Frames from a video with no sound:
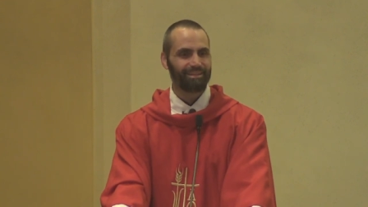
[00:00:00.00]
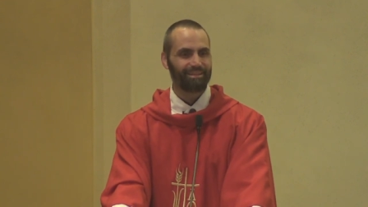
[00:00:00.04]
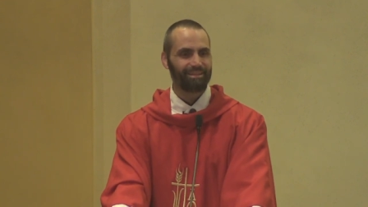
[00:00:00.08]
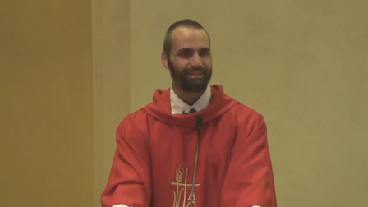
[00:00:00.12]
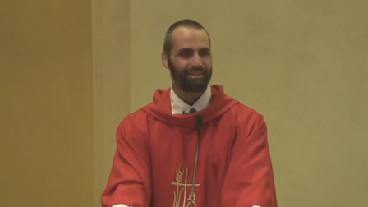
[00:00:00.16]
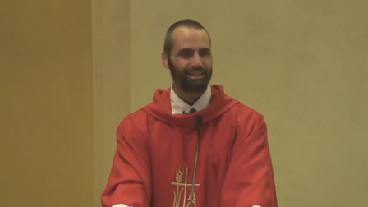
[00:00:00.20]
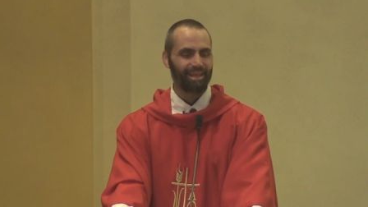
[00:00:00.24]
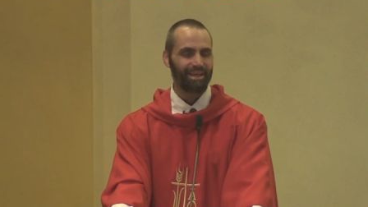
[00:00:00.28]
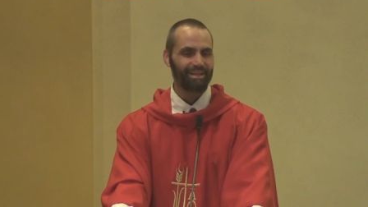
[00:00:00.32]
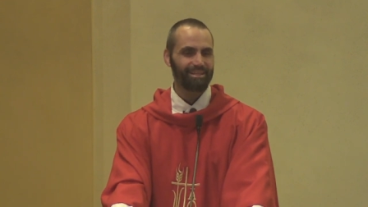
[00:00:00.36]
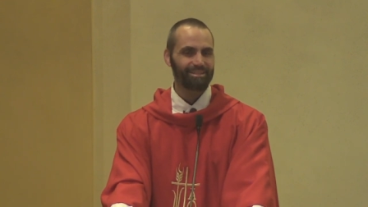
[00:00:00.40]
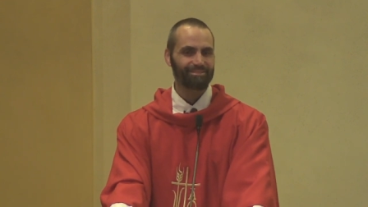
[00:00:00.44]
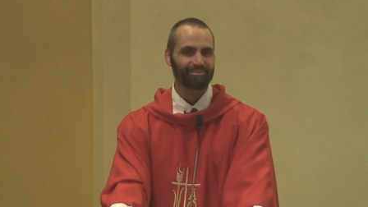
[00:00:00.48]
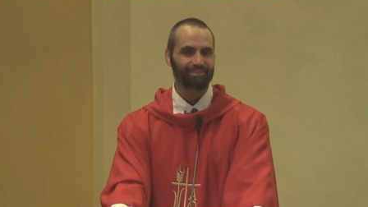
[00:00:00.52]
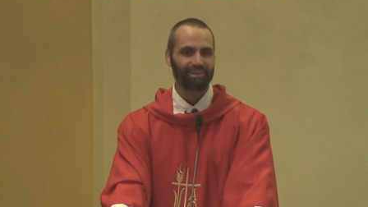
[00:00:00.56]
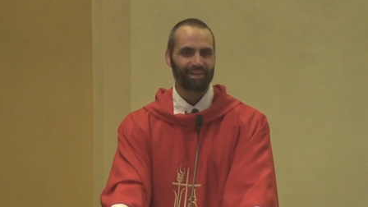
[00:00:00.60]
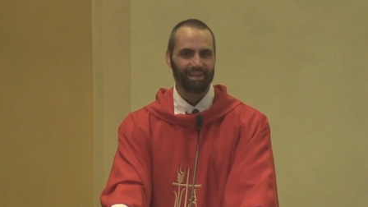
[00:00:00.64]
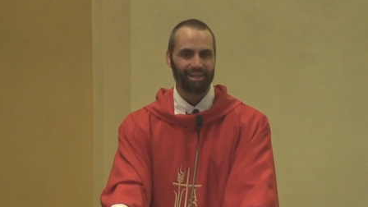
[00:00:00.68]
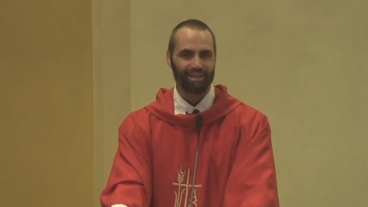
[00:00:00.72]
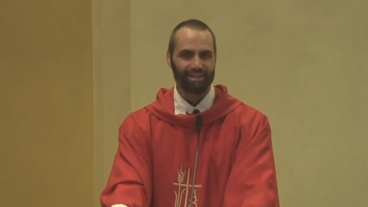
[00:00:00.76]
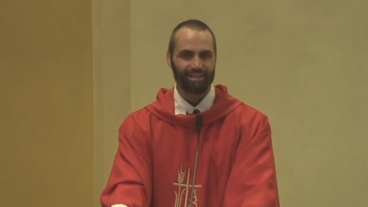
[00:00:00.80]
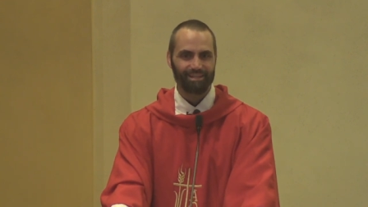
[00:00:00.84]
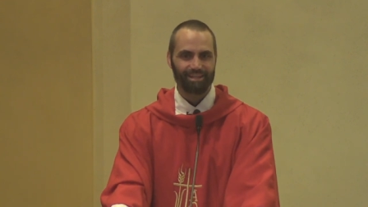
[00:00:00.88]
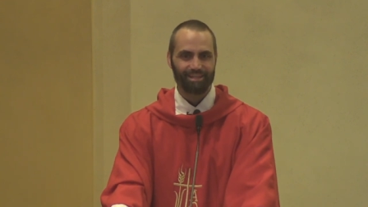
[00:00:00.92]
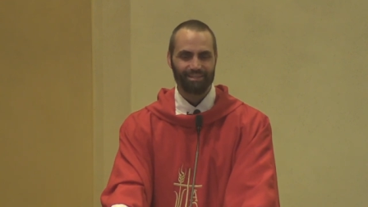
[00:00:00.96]
That's why
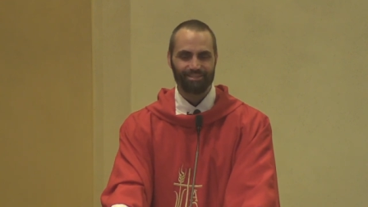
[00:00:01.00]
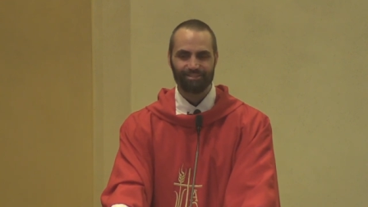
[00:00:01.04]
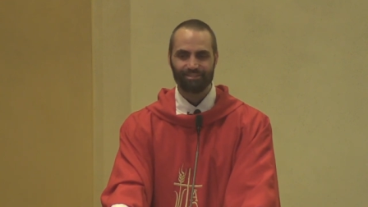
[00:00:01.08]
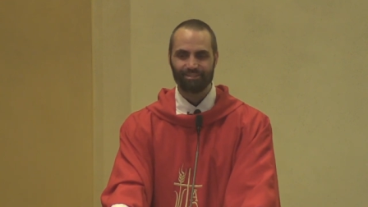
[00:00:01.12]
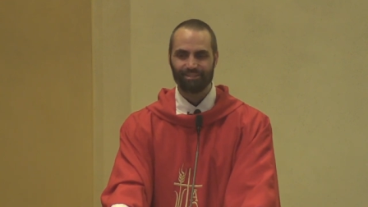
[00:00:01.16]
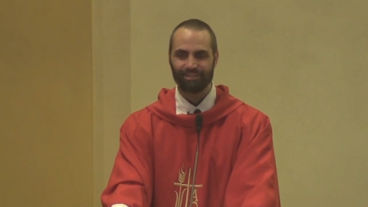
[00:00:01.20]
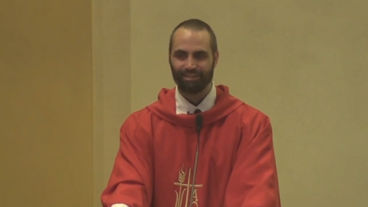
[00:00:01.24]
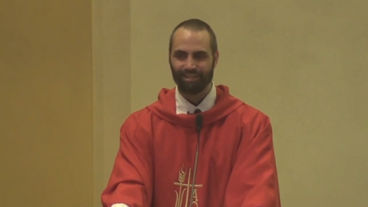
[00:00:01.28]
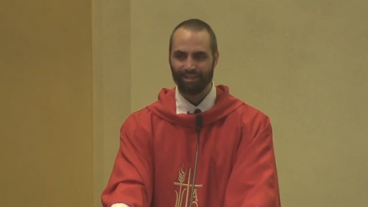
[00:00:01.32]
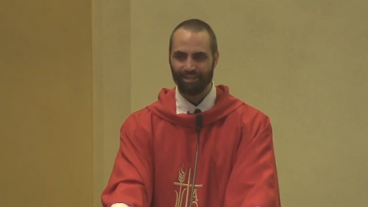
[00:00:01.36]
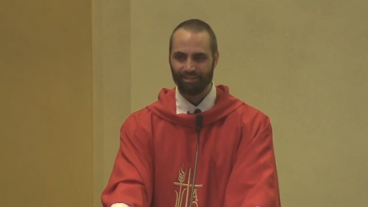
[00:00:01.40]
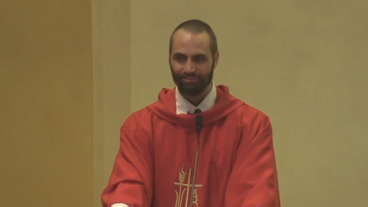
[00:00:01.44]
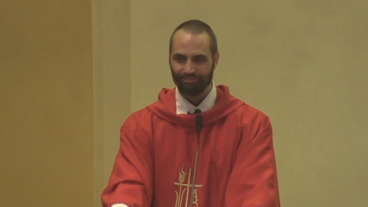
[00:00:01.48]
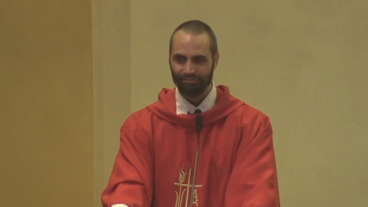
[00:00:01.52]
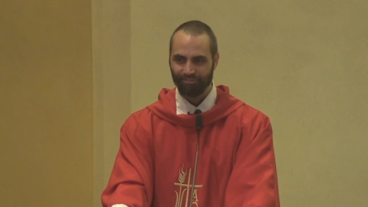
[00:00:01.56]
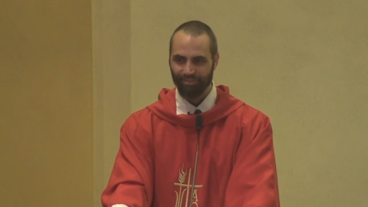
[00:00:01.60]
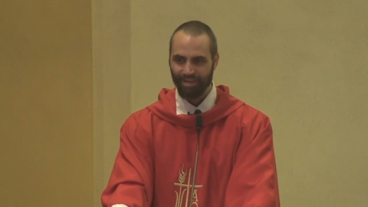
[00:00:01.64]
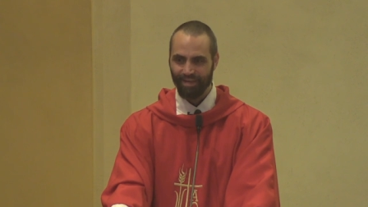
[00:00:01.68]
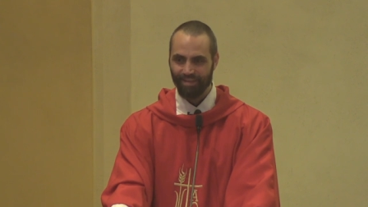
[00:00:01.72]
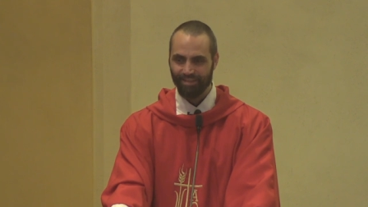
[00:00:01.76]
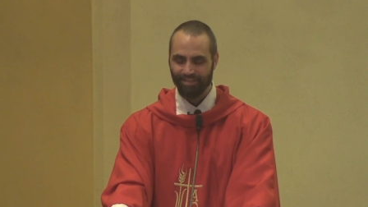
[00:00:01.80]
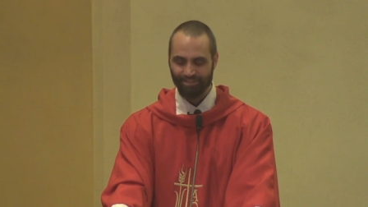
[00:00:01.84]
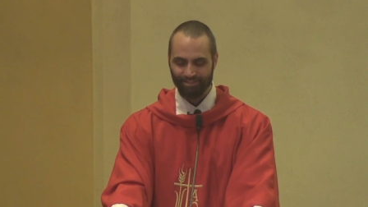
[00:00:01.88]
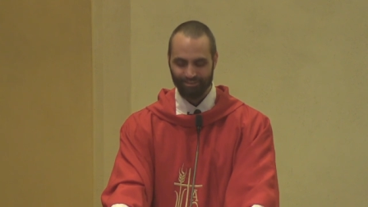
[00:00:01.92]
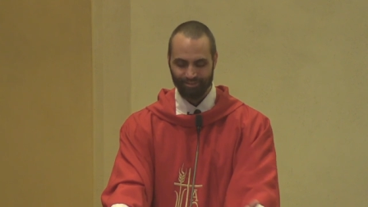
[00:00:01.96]
I need you to
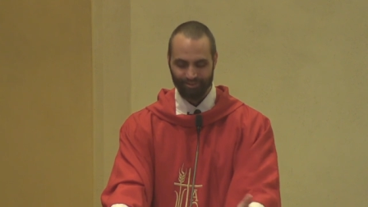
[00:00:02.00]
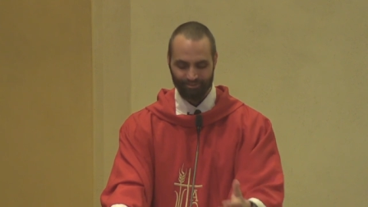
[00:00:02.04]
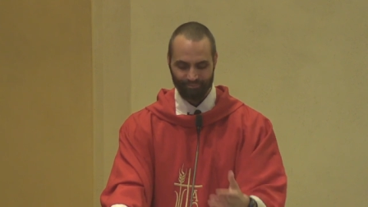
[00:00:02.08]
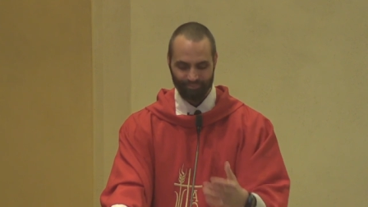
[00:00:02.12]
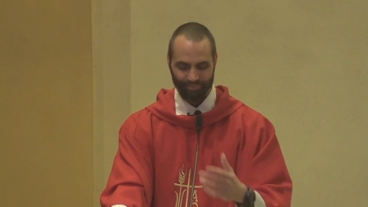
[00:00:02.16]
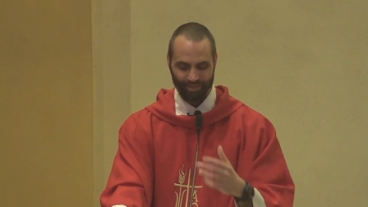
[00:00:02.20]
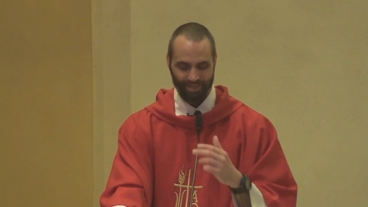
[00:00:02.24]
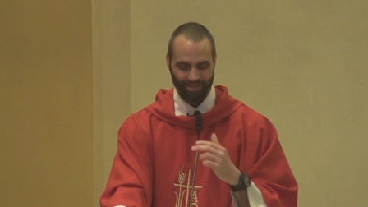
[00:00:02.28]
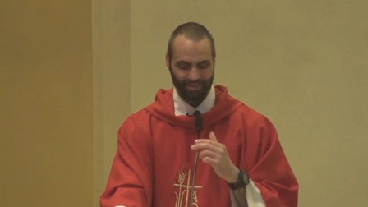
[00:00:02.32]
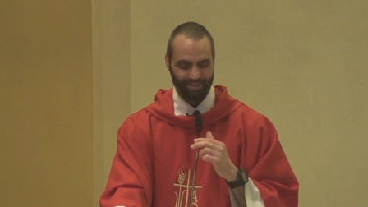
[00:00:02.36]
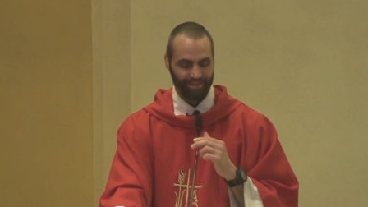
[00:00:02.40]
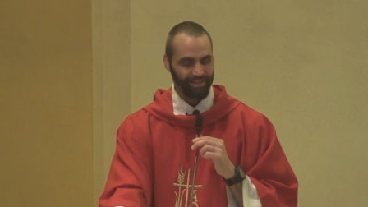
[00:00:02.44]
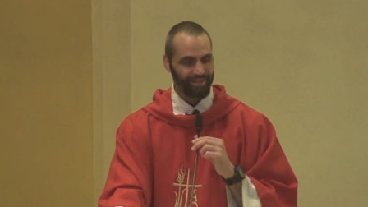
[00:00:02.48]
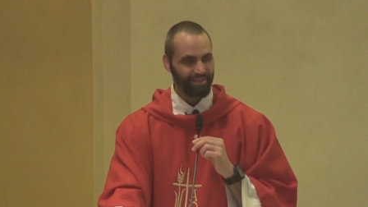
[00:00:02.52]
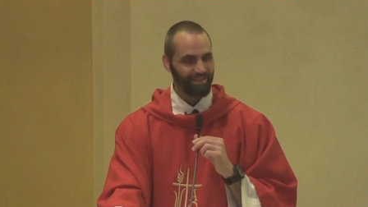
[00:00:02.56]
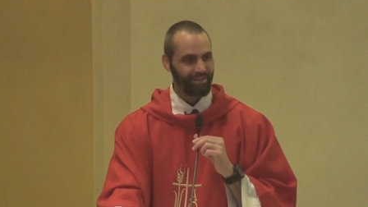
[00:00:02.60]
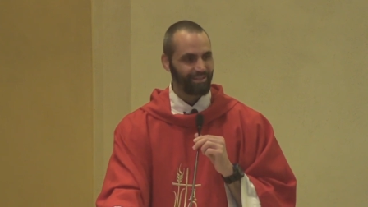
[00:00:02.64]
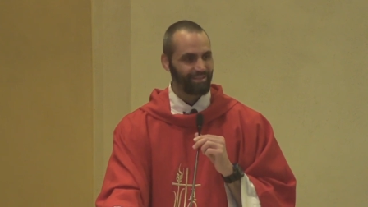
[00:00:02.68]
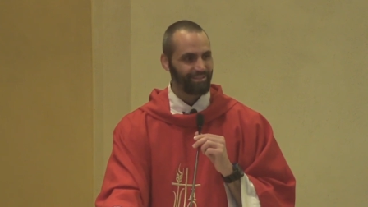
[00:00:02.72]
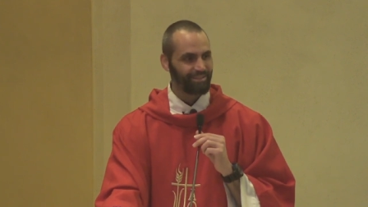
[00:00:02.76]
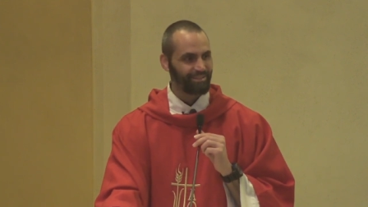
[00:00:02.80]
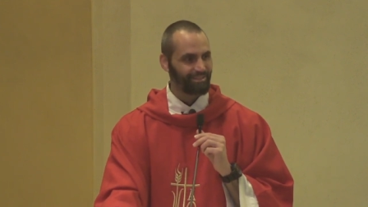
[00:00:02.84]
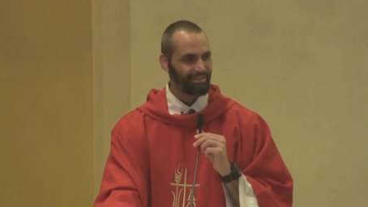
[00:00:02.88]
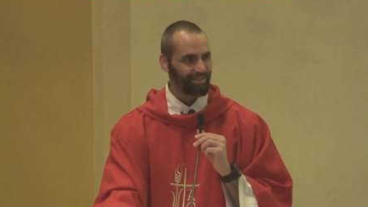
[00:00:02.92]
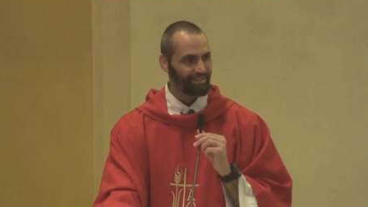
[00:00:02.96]
confess, to admit
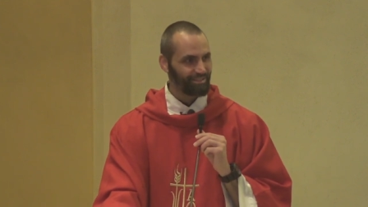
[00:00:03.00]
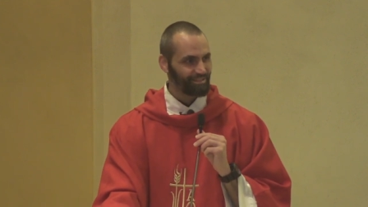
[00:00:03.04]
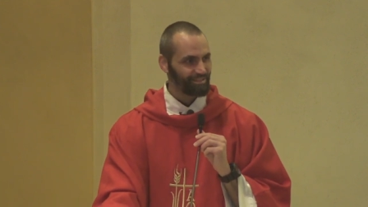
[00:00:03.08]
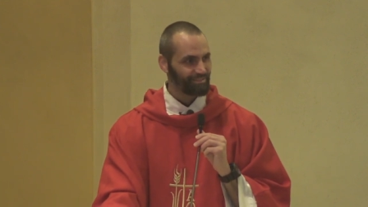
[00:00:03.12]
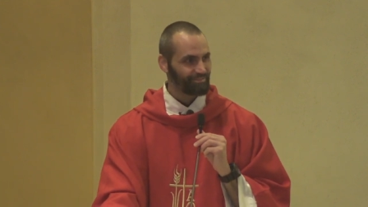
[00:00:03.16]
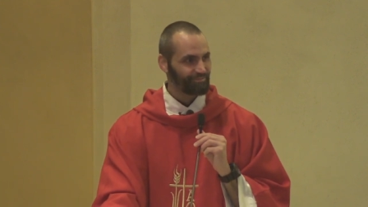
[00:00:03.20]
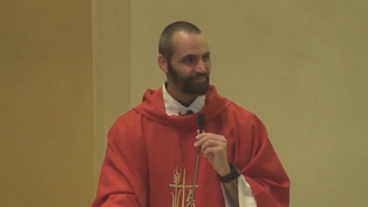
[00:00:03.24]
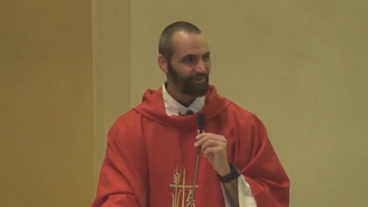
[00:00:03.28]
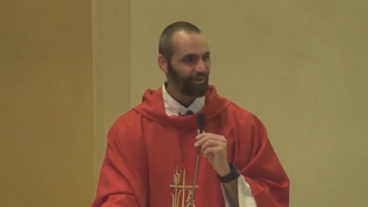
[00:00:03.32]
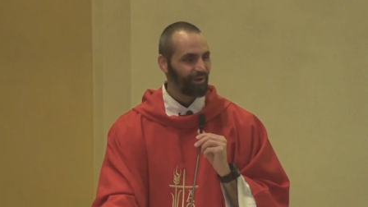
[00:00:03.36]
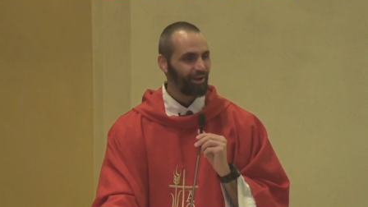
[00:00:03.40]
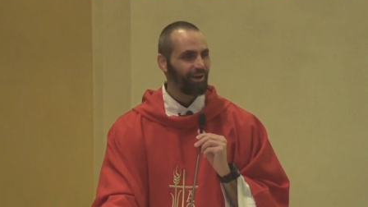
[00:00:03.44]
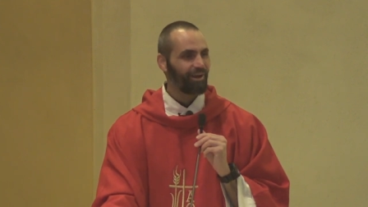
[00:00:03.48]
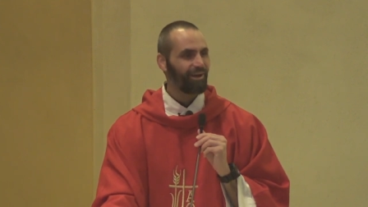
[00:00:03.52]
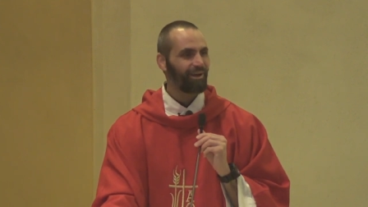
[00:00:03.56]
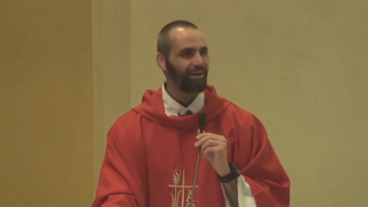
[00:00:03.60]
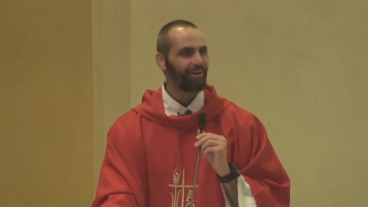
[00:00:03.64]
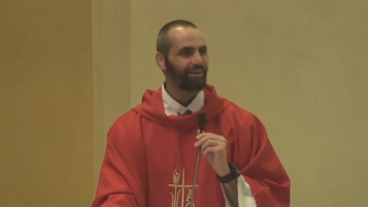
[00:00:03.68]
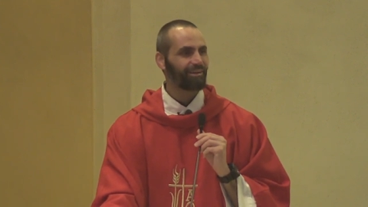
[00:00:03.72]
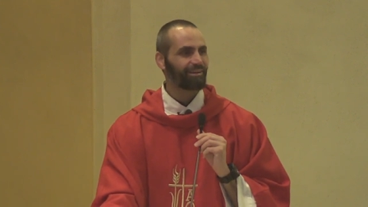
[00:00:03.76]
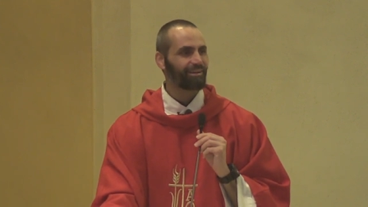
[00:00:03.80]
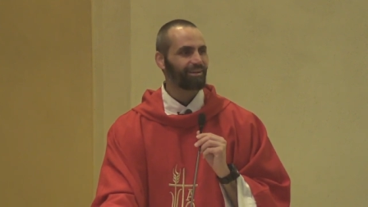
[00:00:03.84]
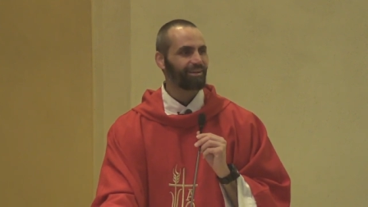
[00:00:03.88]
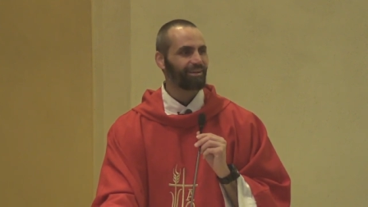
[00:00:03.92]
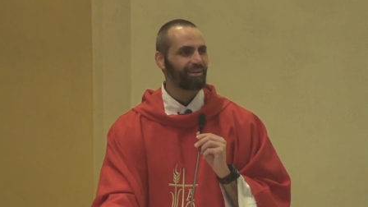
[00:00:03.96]
this is
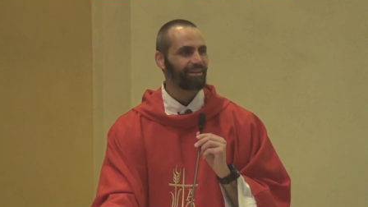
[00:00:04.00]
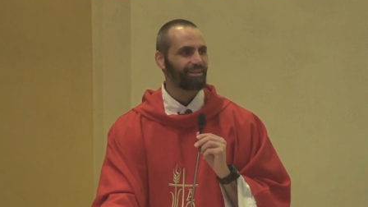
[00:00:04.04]
wrong.